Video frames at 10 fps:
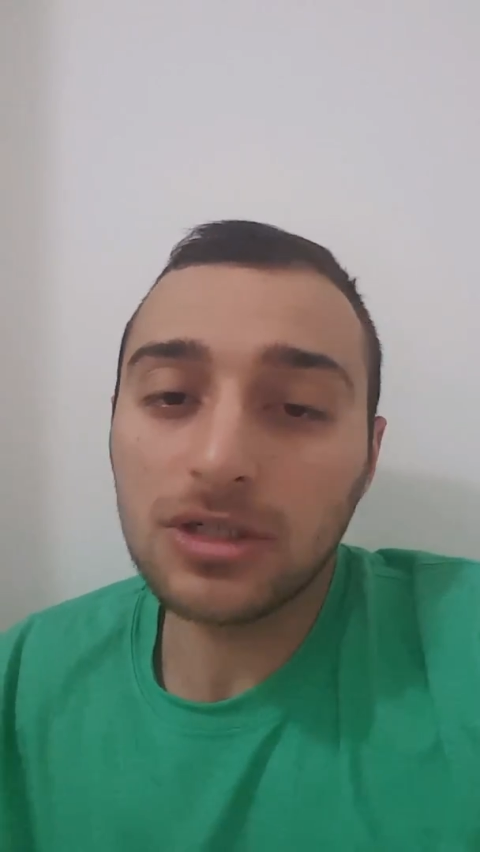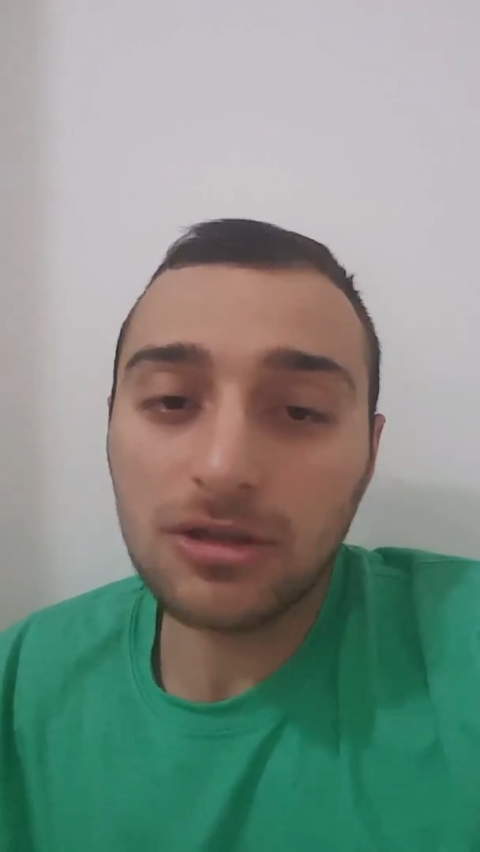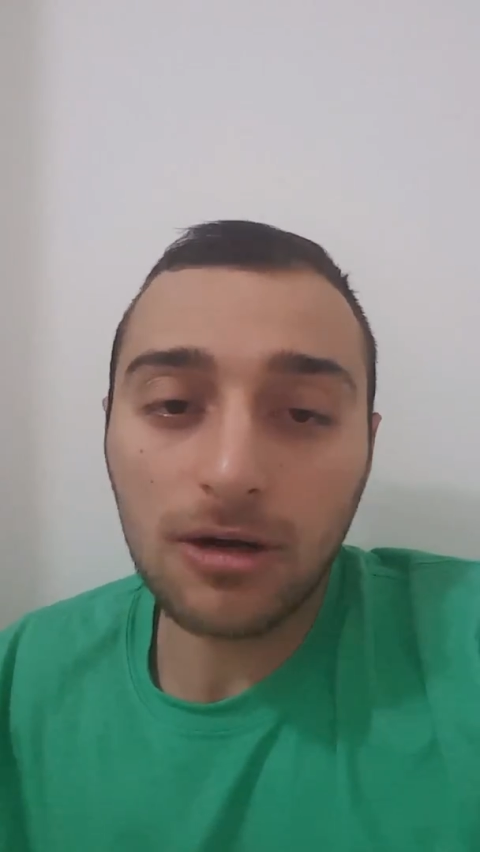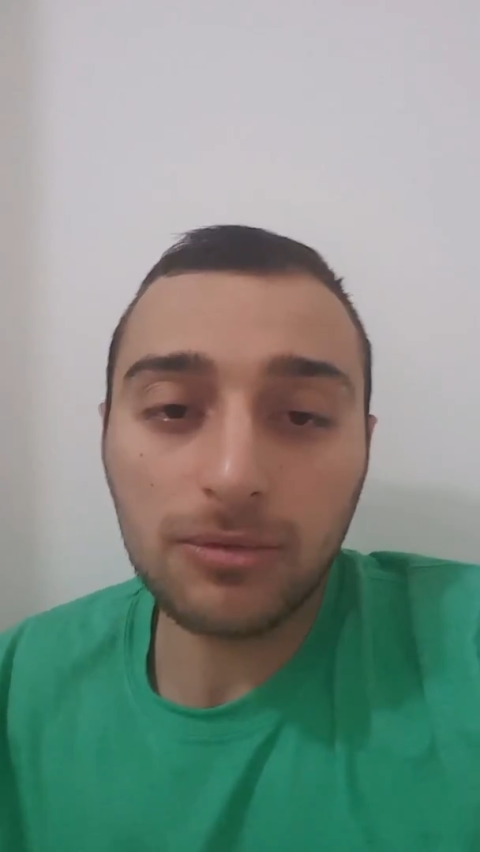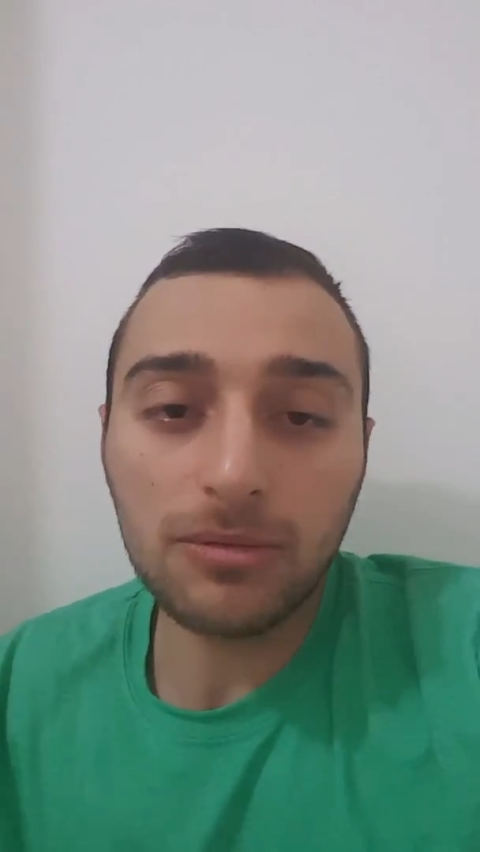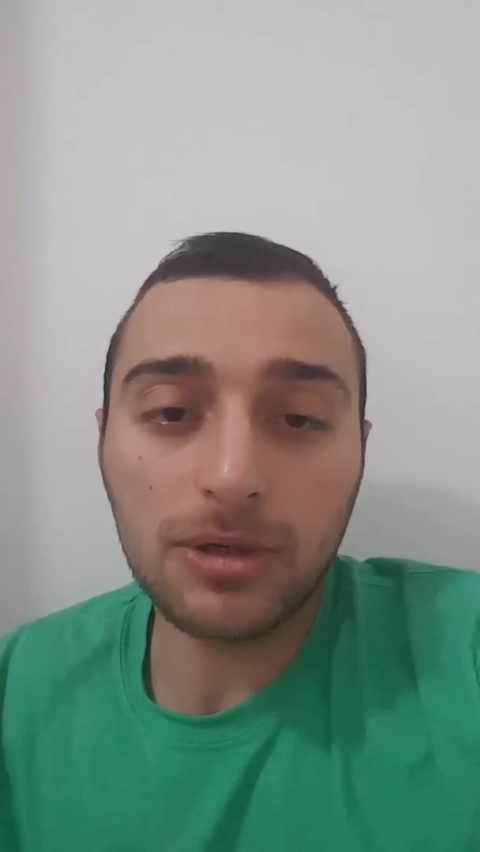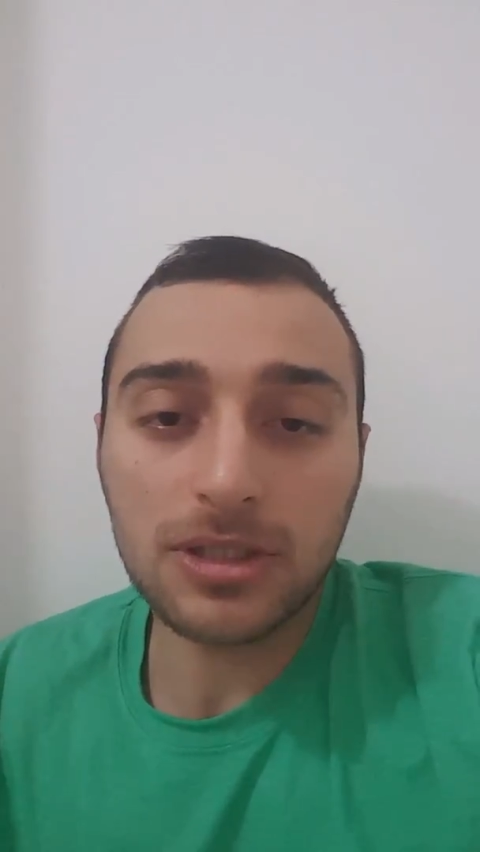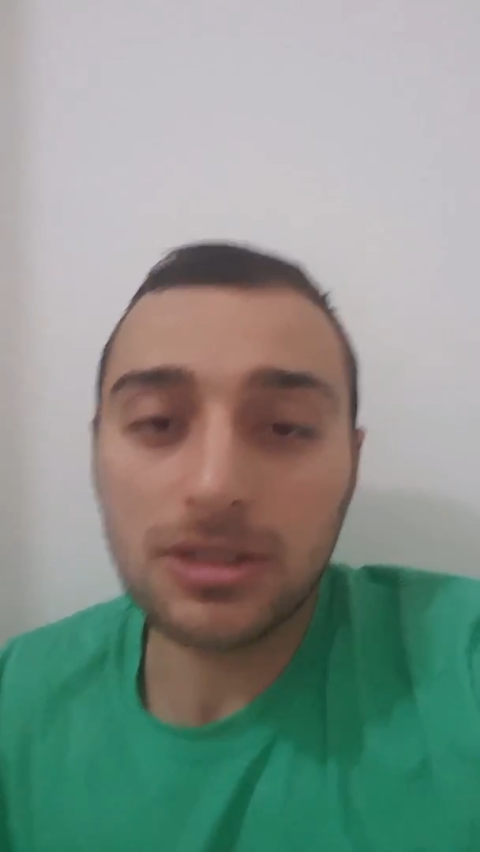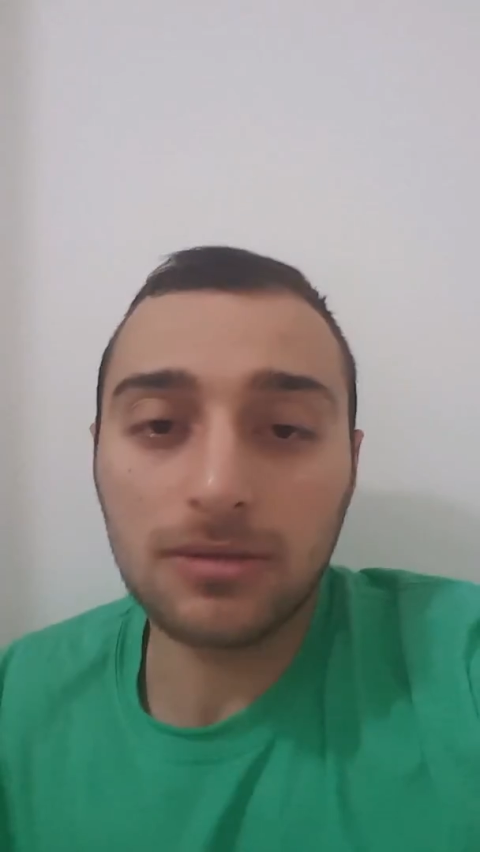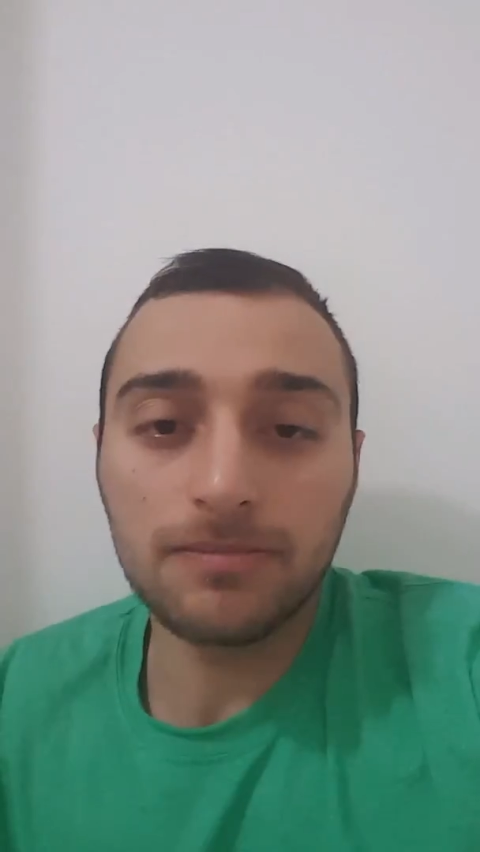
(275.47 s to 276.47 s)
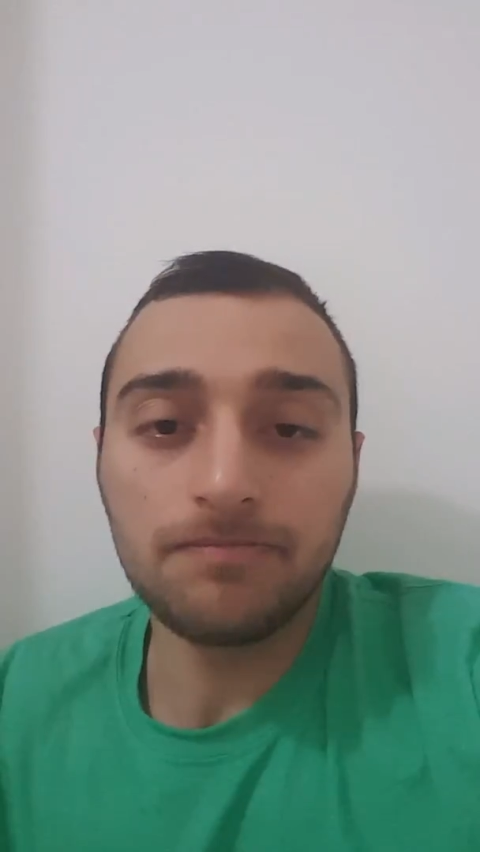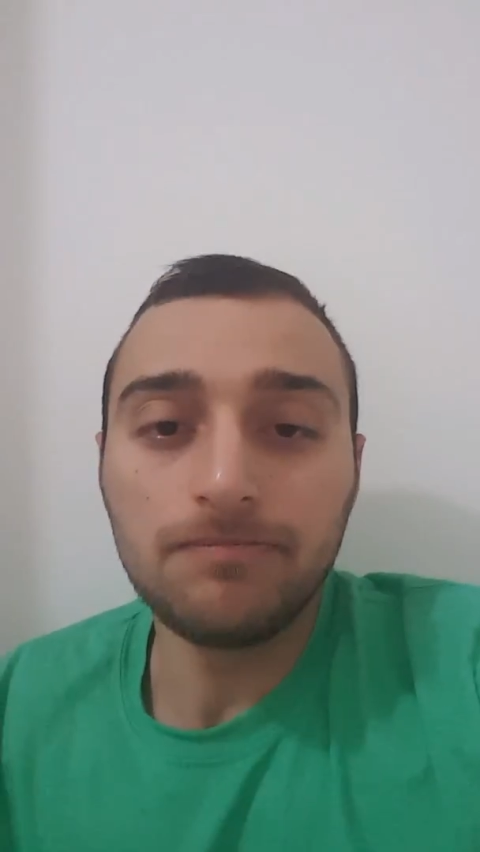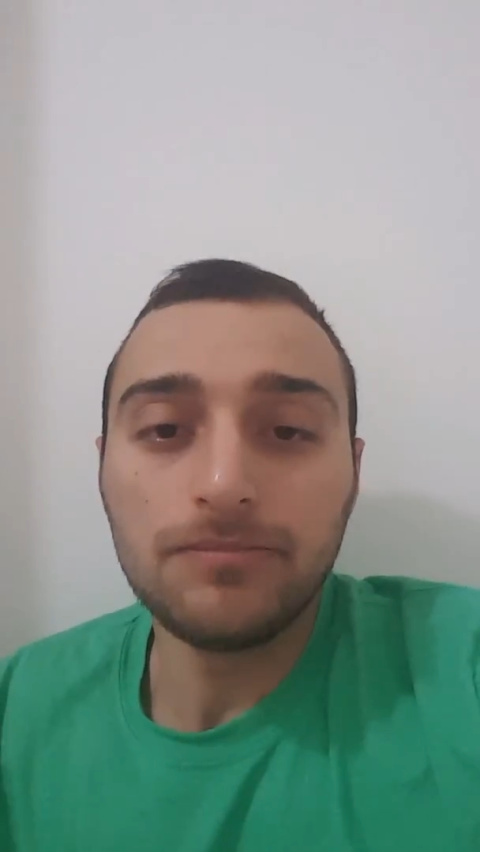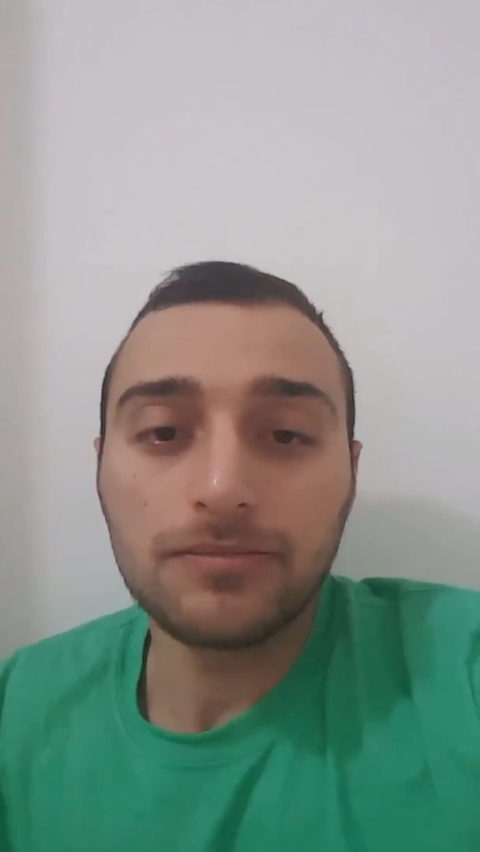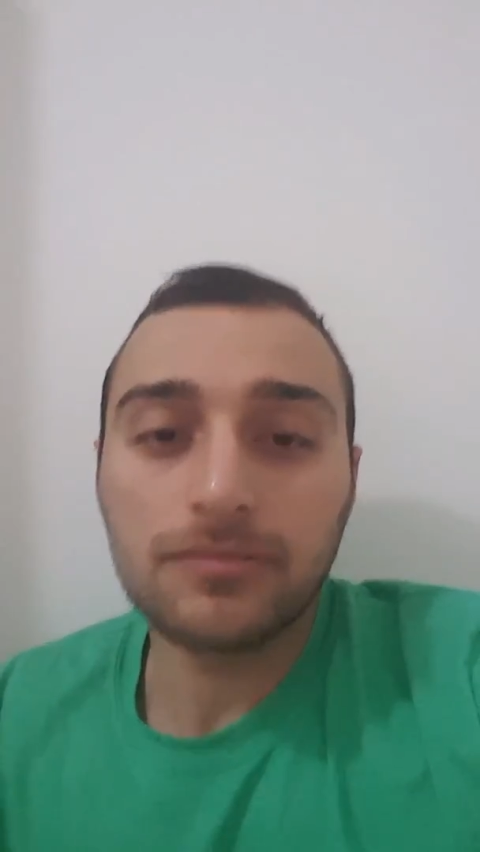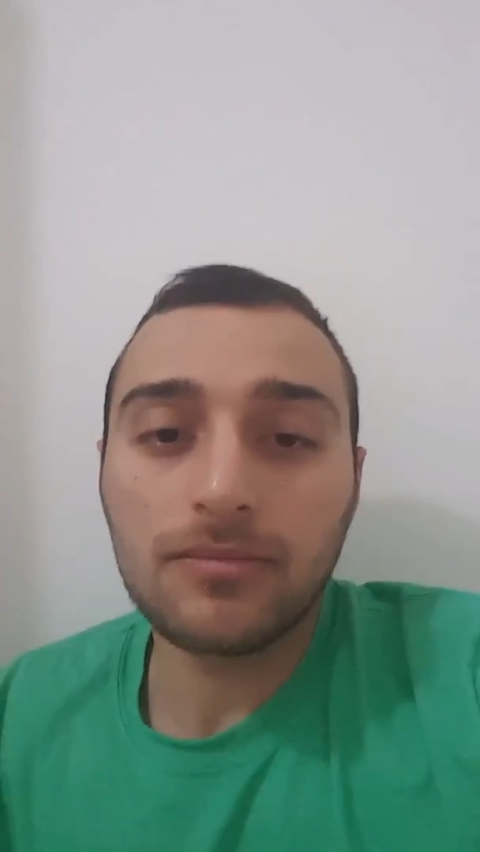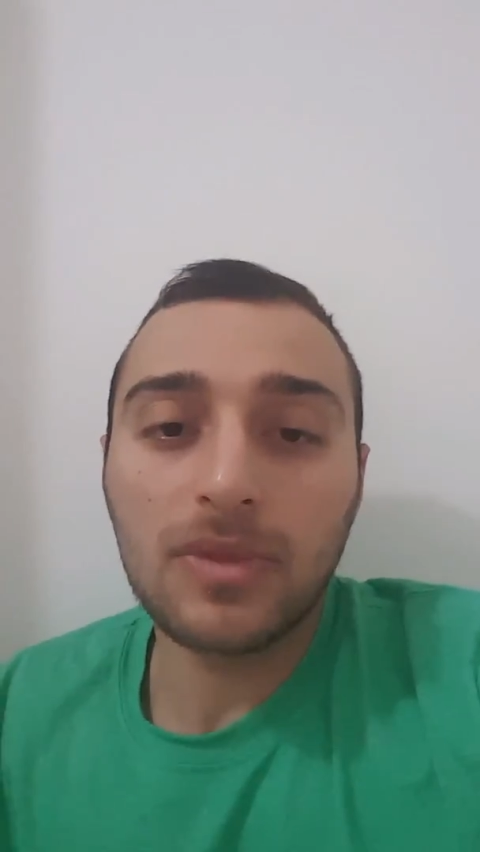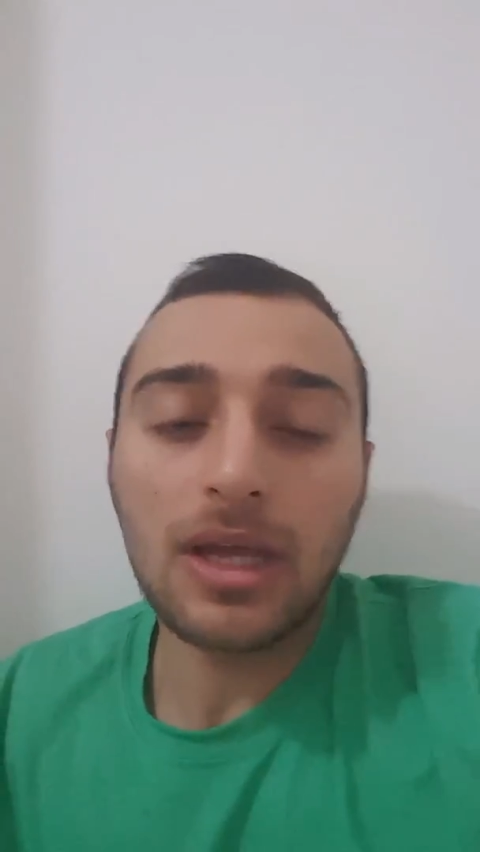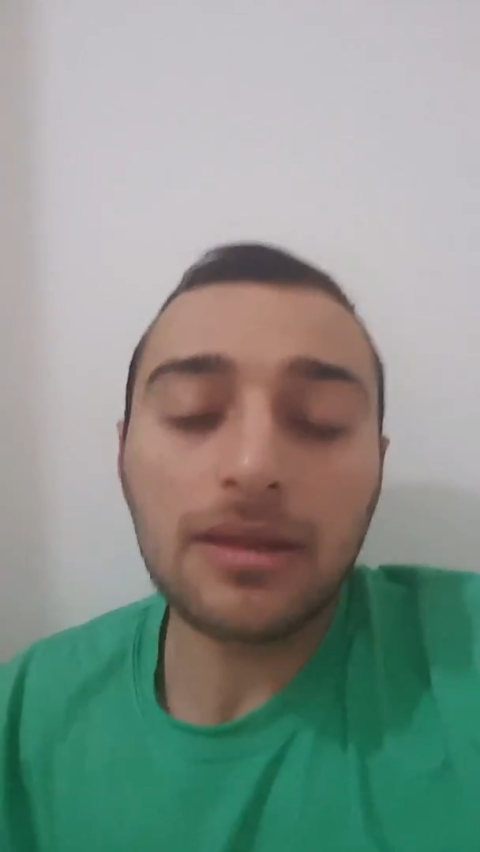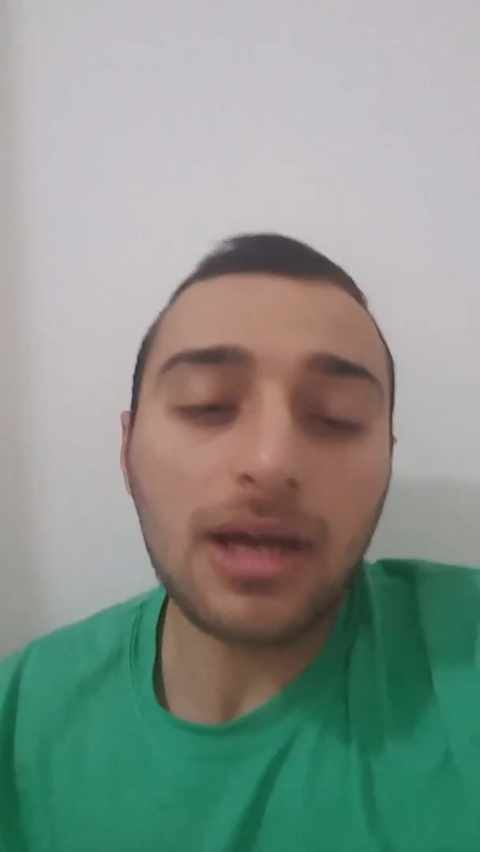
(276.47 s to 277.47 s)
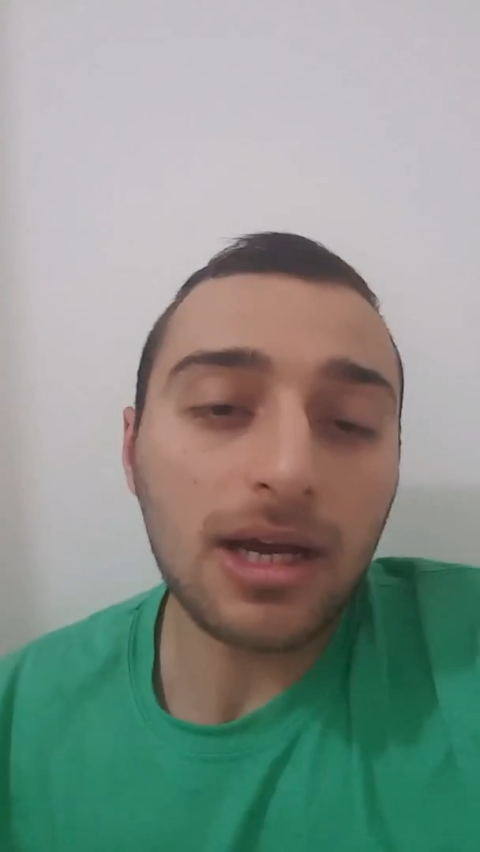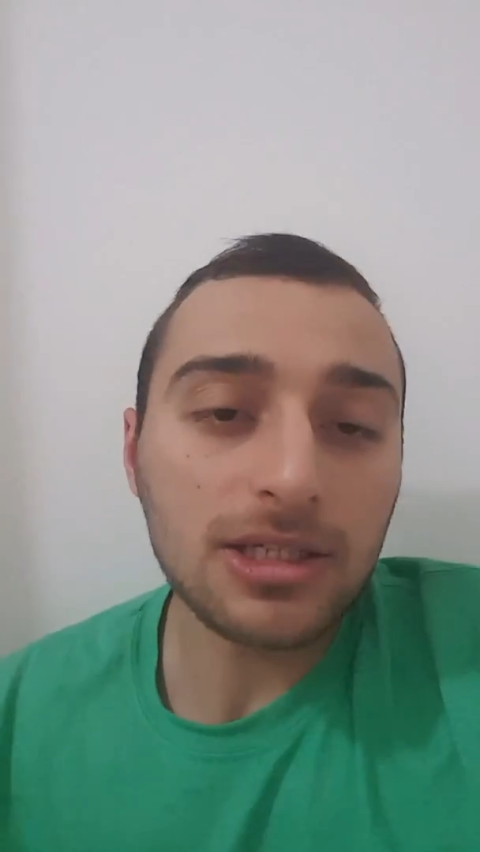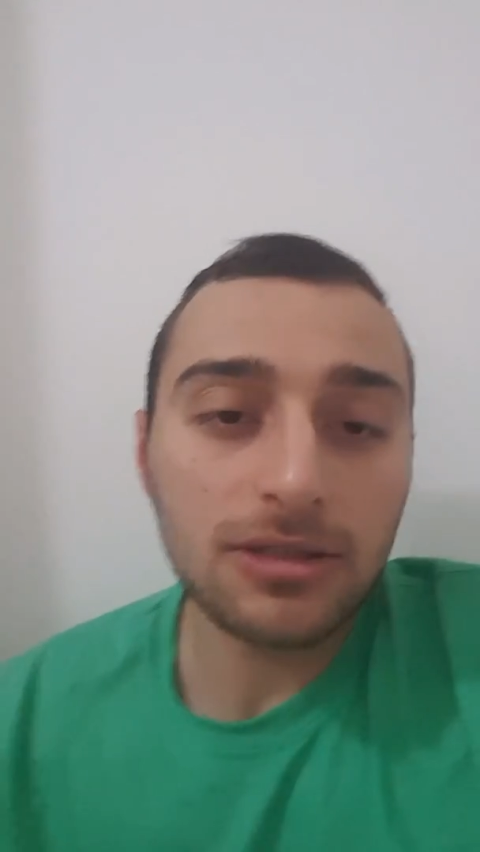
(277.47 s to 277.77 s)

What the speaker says: compromised, and that has